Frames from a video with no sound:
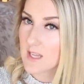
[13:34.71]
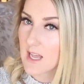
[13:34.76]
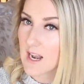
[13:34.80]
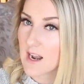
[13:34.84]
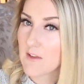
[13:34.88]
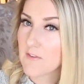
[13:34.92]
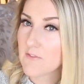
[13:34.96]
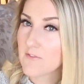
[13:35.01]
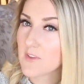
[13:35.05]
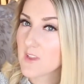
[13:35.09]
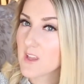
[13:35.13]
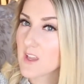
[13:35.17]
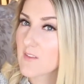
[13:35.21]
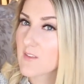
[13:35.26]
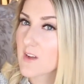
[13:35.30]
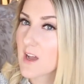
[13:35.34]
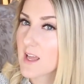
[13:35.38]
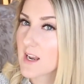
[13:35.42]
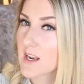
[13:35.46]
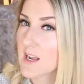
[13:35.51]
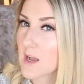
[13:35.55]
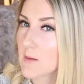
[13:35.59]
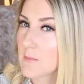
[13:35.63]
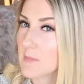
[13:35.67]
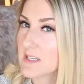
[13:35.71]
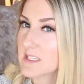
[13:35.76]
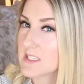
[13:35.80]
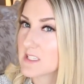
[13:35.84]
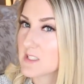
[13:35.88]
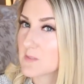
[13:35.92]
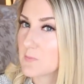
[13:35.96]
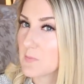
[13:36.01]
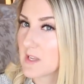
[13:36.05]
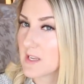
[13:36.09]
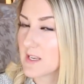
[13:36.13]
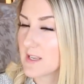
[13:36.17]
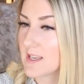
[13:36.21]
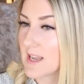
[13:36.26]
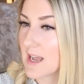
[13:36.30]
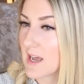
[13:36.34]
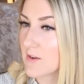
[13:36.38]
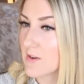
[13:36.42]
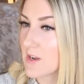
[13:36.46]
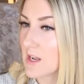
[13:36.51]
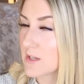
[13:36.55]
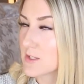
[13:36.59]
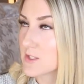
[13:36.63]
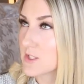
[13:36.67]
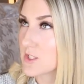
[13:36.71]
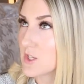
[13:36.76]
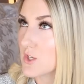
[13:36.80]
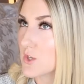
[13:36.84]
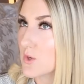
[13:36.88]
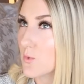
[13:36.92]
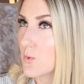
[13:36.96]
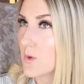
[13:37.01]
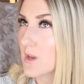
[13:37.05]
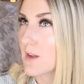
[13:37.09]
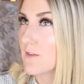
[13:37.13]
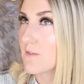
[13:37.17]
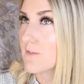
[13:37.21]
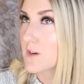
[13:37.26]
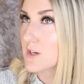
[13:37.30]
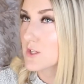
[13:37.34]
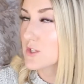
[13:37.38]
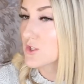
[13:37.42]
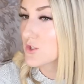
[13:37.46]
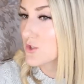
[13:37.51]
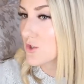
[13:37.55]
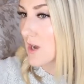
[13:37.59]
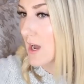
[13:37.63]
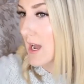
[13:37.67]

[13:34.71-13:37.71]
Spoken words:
And I feel like I've kind of got my speed down now too. When I first